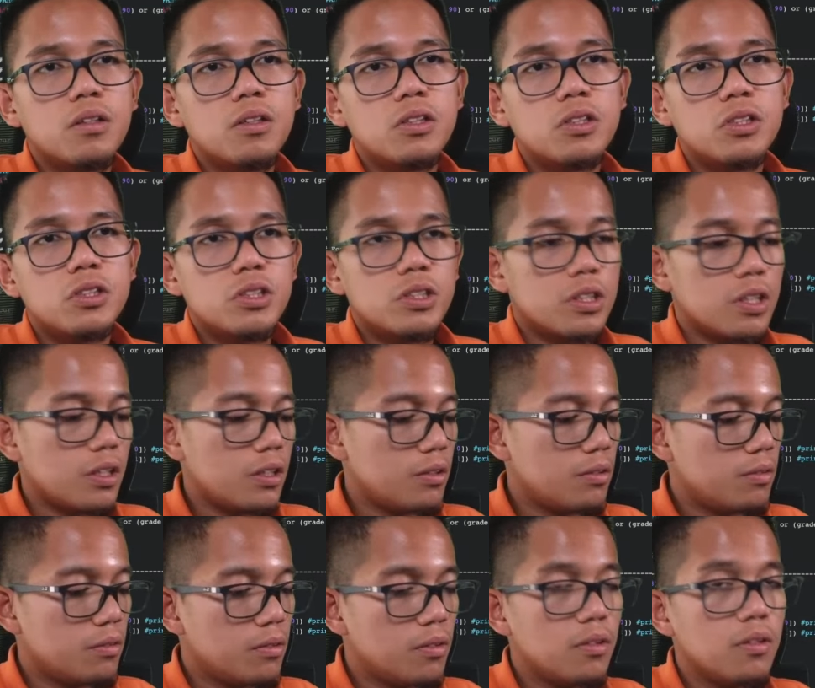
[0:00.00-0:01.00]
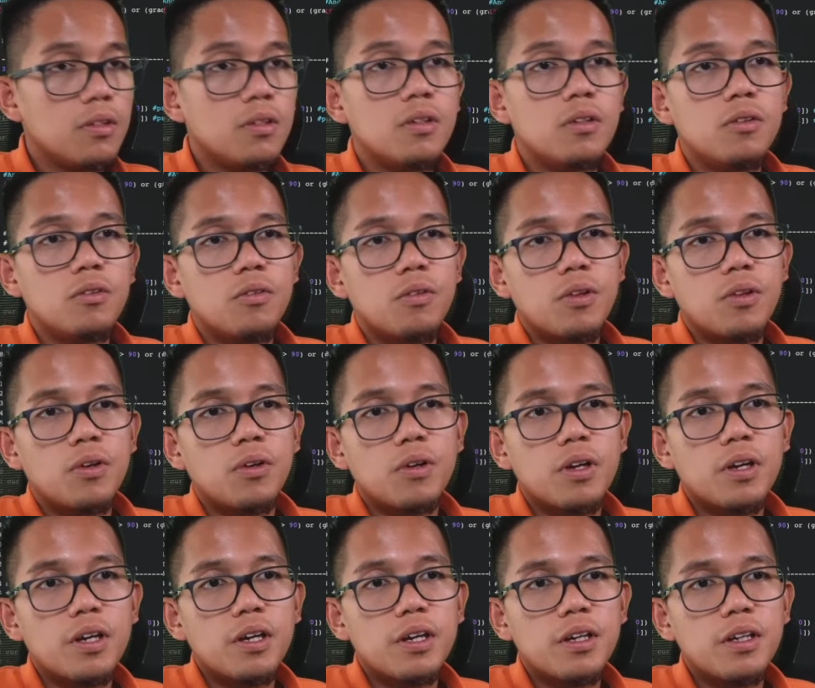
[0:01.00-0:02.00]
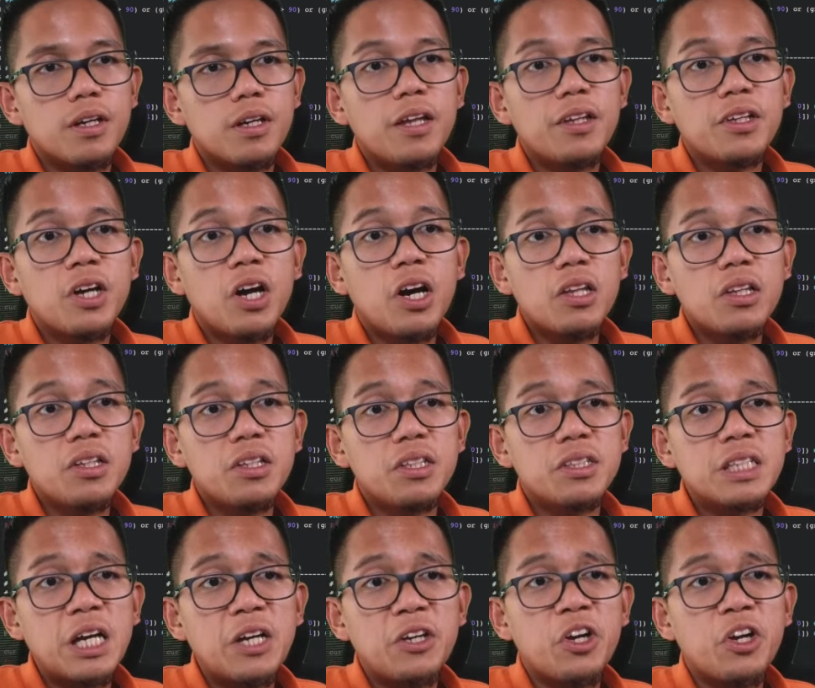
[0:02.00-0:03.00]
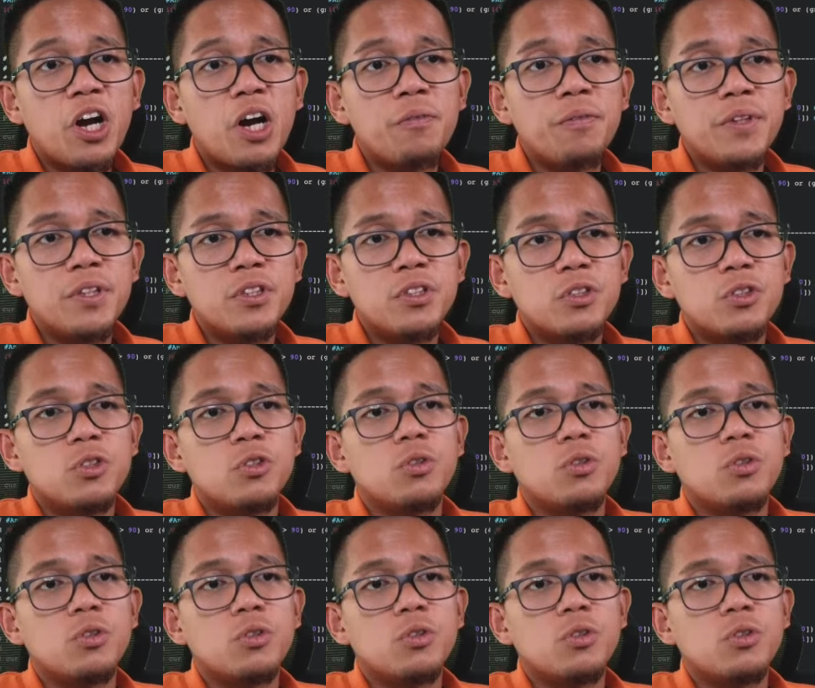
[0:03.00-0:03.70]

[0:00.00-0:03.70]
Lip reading: Shit. Okay. In Kotlin is how you comment too.